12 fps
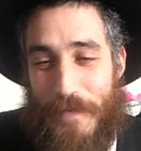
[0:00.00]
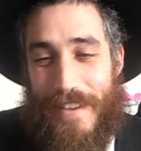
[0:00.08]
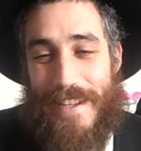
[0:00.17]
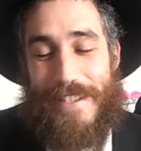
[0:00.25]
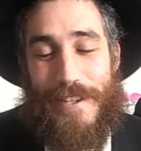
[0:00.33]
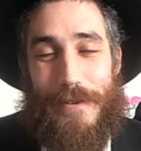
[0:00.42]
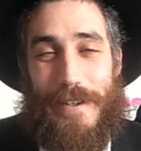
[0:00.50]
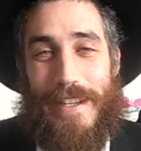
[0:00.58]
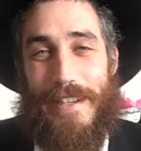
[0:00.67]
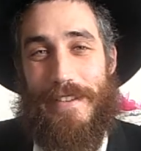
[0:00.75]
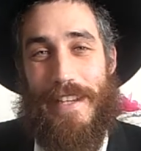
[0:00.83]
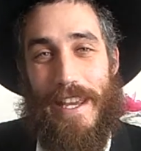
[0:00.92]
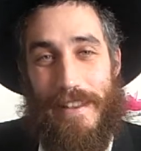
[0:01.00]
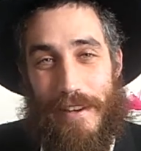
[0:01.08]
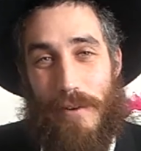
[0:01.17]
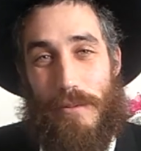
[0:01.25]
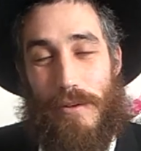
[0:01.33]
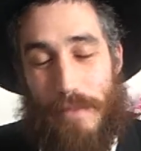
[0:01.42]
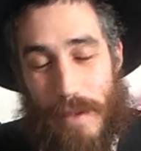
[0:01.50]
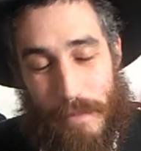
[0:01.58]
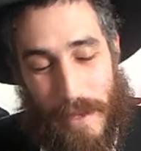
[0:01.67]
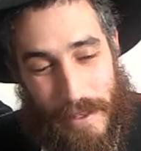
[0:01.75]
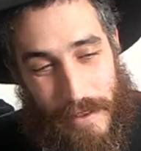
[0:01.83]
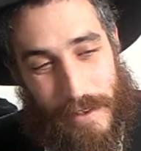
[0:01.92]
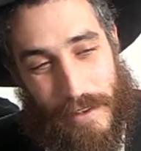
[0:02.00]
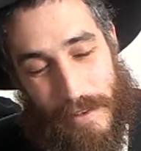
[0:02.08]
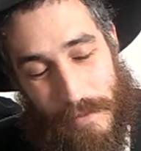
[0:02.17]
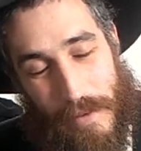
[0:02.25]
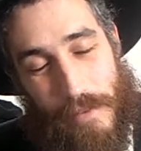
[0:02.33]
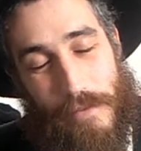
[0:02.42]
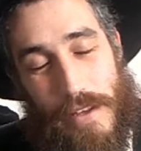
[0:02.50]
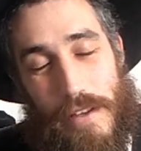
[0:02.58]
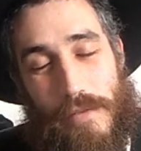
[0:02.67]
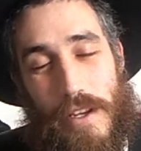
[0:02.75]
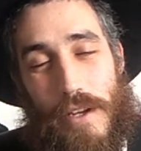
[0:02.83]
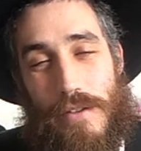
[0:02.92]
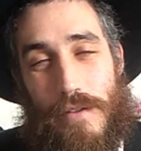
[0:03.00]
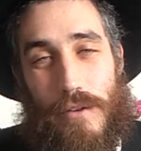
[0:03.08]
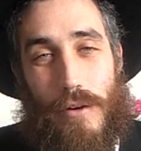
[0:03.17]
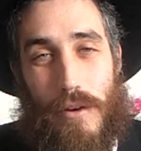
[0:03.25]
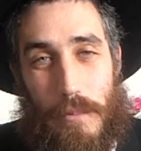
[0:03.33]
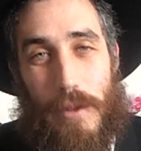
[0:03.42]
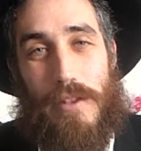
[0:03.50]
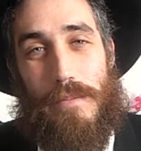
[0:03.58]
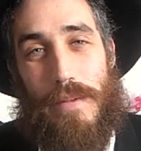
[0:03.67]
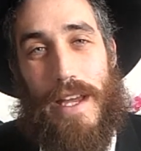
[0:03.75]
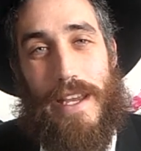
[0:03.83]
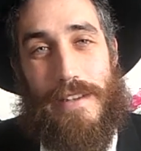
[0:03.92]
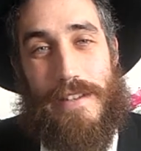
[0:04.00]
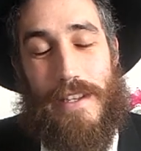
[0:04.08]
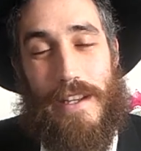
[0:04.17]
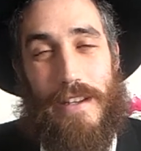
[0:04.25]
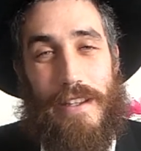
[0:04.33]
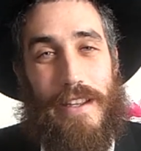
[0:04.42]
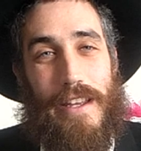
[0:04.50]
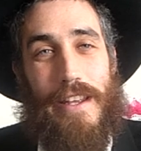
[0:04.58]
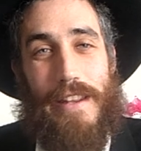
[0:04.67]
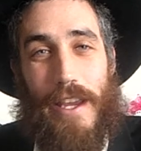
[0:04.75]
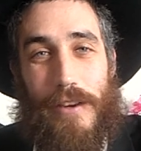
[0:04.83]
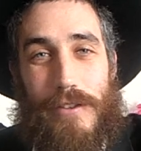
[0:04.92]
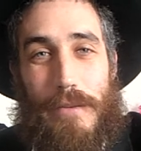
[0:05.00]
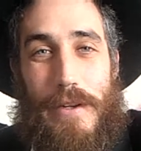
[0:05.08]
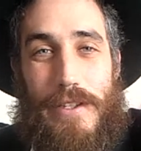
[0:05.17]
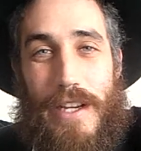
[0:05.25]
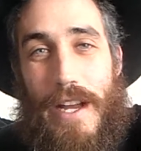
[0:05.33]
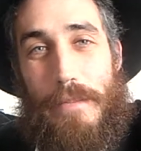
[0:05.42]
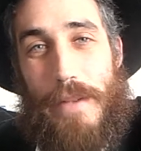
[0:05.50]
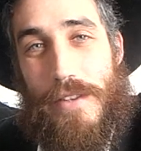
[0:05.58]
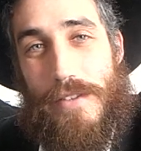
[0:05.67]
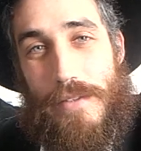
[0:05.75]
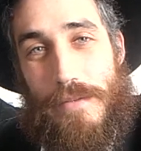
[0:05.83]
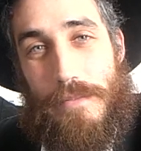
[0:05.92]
So, Cain Erbil, may the videos of Torah multiply exceedingly. Thank you so much, and God bless.